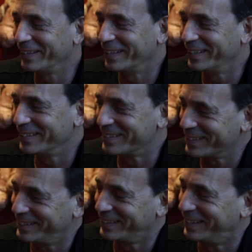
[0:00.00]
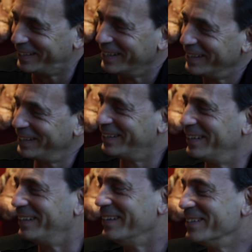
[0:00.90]
fans. Yes.
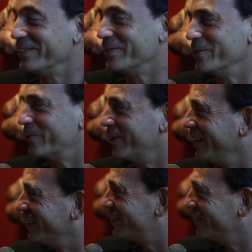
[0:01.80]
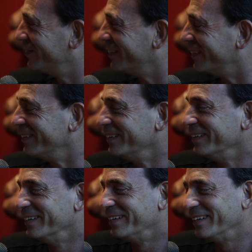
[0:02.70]
So there's no riots over yes, there.
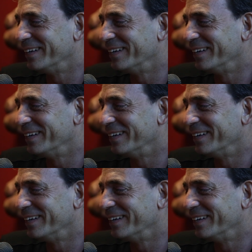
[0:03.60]
Yes.